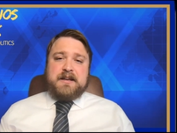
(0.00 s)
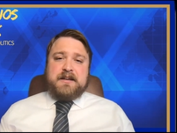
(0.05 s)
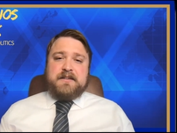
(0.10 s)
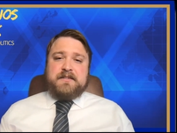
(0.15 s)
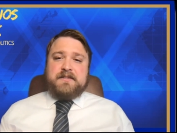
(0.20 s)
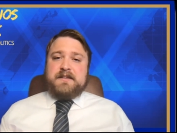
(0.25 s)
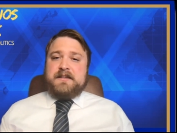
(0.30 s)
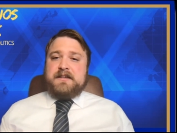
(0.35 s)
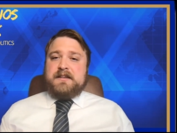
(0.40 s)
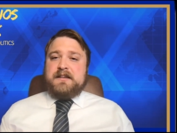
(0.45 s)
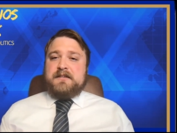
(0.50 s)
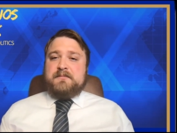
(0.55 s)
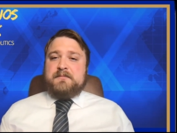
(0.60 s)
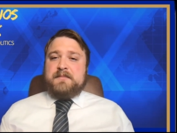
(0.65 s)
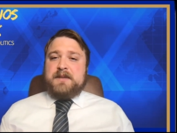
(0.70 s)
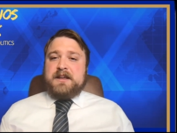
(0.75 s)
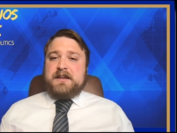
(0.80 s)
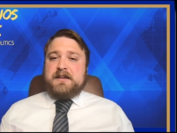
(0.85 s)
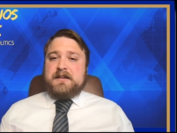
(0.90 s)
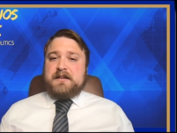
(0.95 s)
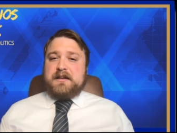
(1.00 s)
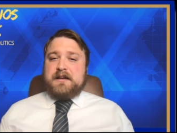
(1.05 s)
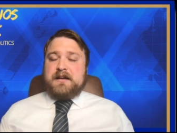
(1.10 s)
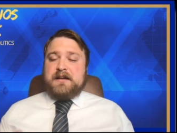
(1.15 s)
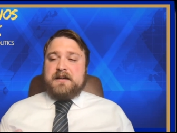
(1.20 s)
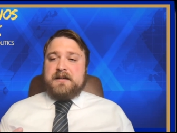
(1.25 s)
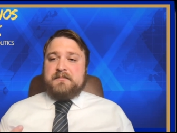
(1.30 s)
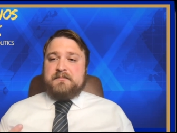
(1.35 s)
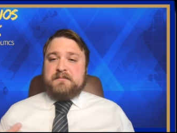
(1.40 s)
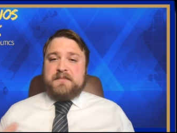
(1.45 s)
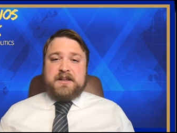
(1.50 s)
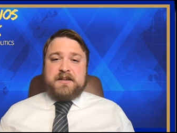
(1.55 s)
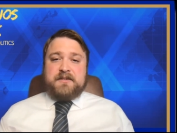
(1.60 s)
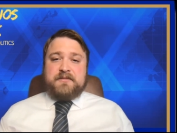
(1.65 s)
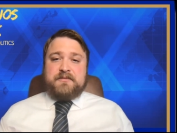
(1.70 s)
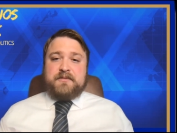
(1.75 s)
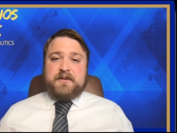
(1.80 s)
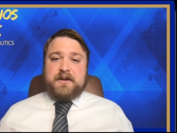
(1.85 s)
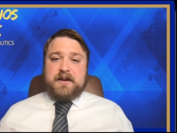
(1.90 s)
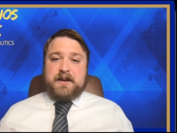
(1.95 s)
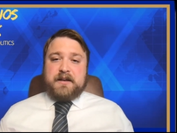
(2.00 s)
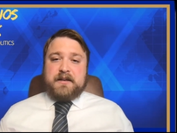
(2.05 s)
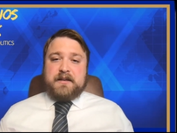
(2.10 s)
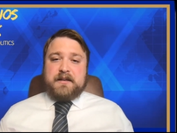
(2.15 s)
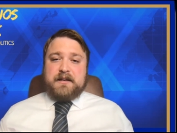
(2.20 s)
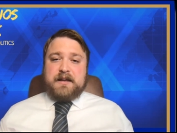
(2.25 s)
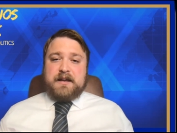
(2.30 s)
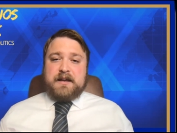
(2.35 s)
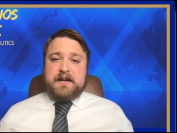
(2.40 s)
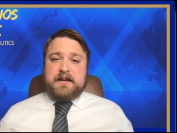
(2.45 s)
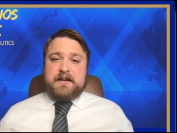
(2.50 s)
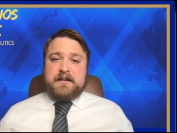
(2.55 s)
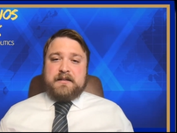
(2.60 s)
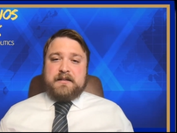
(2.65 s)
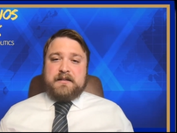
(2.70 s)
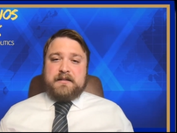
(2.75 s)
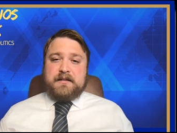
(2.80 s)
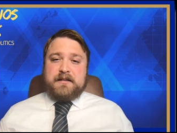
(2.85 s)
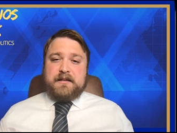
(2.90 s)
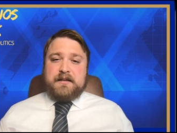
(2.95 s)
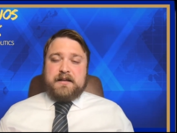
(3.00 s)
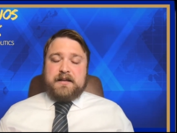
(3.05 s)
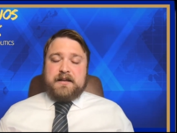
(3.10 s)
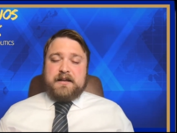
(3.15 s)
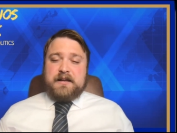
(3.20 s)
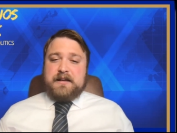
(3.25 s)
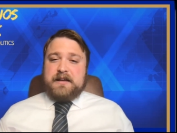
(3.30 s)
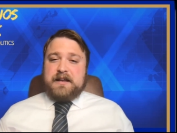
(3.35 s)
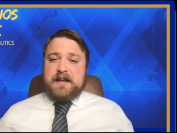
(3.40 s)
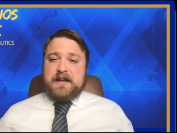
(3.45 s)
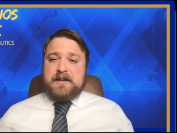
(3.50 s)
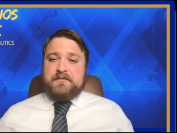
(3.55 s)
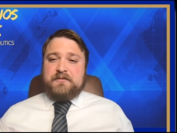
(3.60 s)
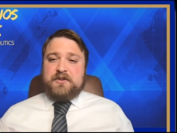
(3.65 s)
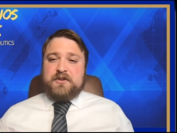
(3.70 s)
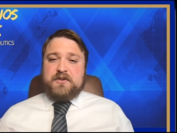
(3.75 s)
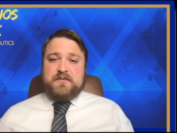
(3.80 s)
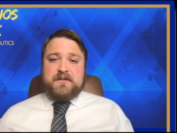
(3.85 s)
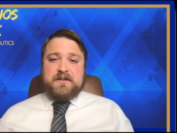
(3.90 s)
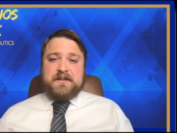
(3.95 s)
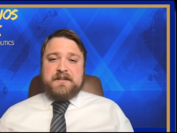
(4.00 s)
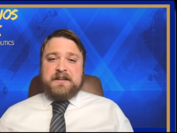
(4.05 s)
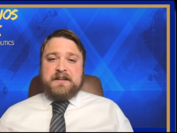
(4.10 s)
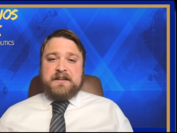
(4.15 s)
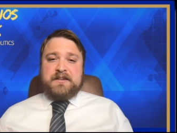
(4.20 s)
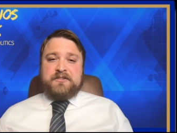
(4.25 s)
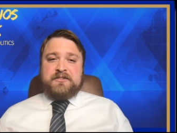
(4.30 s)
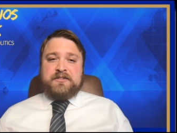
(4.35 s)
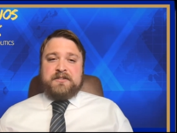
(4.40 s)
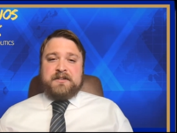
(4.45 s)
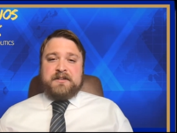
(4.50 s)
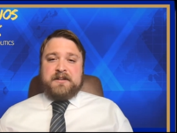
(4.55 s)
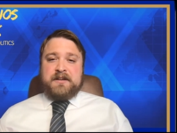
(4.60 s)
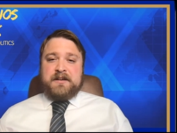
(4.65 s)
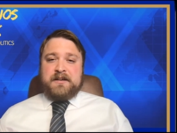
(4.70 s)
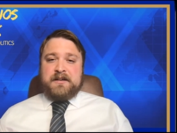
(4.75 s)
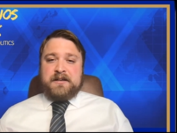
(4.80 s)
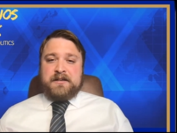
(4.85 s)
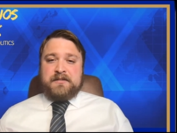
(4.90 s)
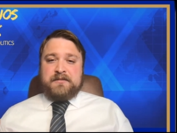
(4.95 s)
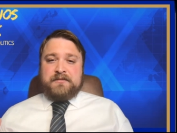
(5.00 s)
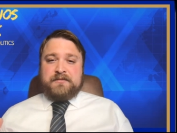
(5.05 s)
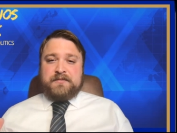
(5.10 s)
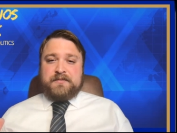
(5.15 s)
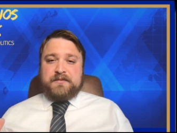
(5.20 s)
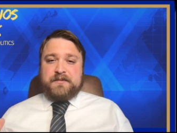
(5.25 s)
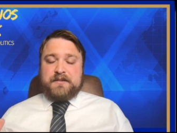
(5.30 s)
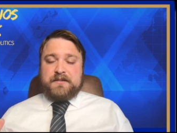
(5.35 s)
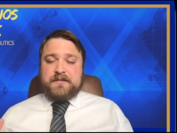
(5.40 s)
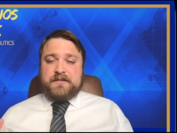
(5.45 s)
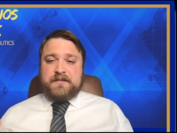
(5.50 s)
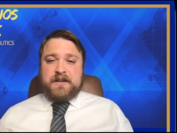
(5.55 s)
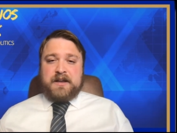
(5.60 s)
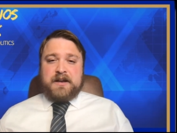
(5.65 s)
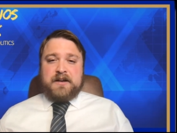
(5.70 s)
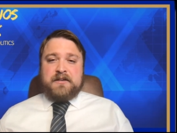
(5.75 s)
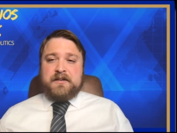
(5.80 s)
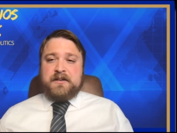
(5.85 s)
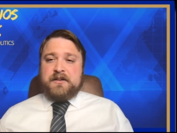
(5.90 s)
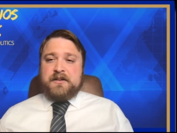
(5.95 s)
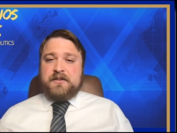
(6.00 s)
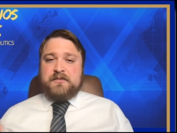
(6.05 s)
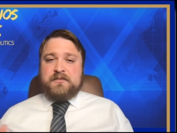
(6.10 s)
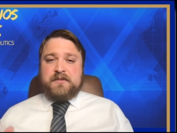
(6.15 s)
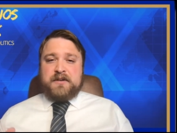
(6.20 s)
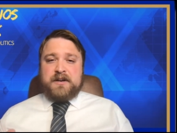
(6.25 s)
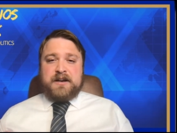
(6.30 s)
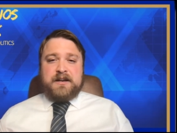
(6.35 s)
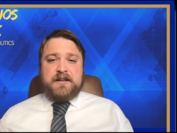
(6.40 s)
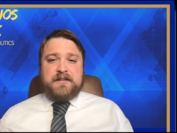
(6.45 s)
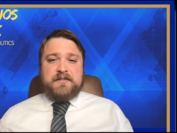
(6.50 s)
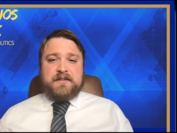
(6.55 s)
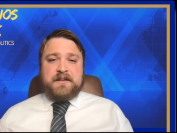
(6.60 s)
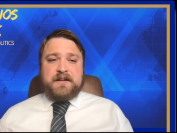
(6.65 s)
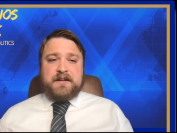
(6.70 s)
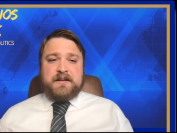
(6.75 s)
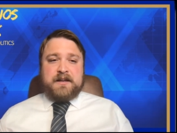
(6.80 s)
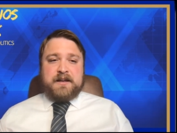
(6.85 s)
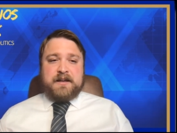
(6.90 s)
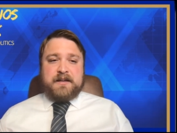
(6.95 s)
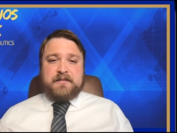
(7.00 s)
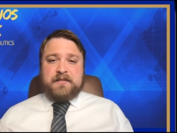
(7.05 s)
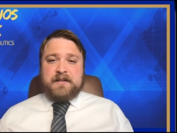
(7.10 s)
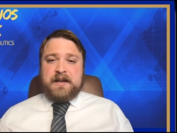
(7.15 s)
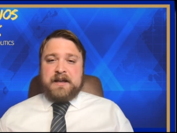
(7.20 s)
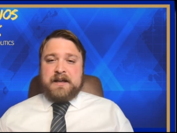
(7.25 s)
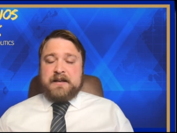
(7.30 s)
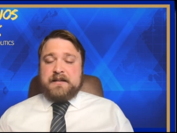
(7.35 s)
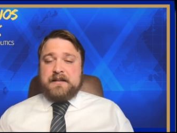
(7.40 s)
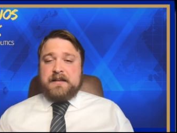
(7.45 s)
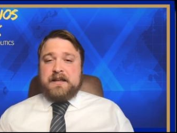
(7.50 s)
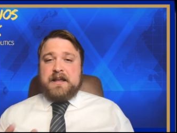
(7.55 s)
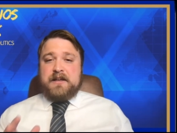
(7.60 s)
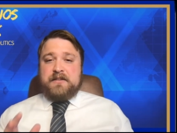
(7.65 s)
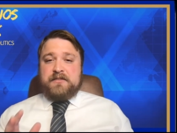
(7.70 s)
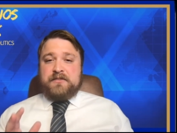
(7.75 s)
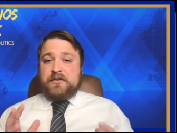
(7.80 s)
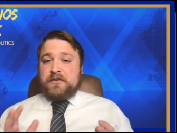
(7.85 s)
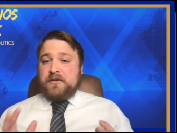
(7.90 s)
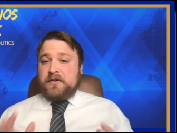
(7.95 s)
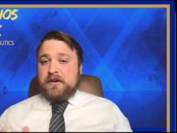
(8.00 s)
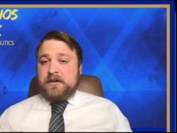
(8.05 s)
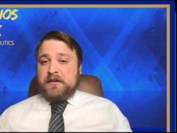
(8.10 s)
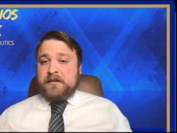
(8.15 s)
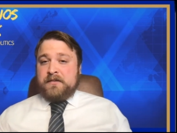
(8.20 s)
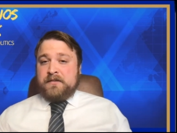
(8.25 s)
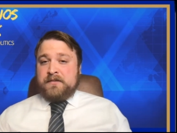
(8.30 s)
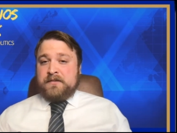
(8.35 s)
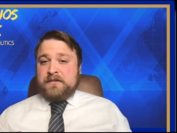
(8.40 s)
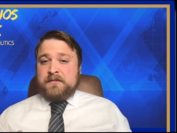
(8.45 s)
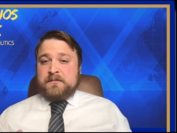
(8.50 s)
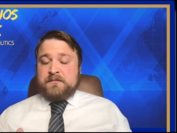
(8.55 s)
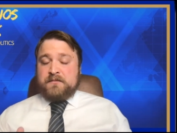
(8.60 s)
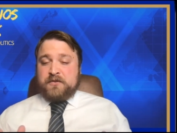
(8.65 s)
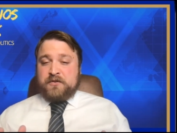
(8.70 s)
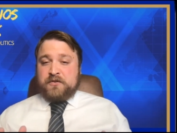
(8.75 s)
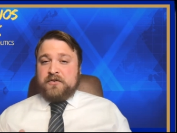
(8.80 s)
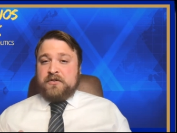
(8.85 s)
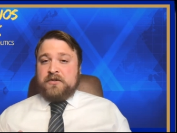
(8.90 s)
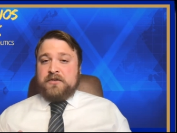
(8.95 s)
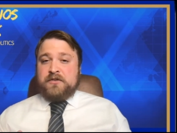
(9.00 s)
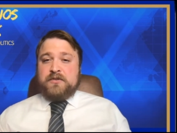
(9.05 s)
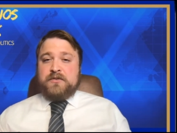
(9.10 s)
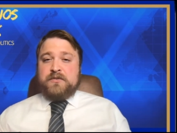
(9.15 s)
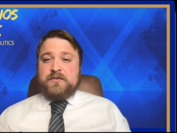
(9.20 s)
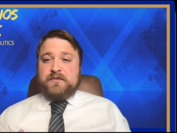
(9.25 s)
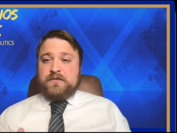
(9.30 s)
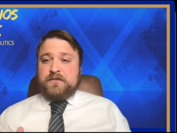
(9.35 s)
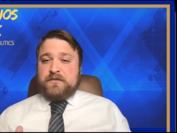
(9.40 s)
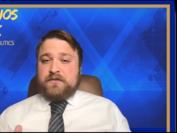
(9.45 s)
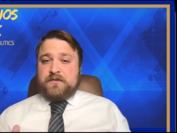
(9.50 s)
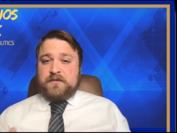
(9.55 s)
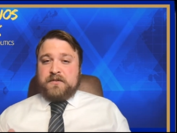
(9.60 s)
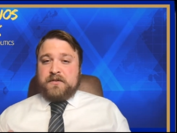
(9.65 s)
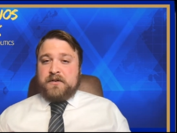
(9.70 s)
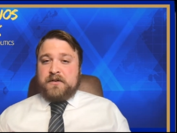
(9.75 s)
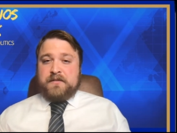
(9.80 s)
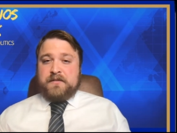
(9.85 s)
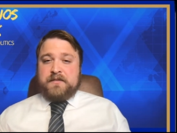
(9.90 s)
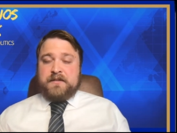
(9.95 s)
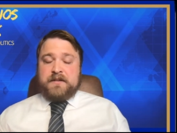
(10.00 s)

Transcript: because it didn't make uh, me afraid. I have no intention of scaring you or anything like that. There is some good news to all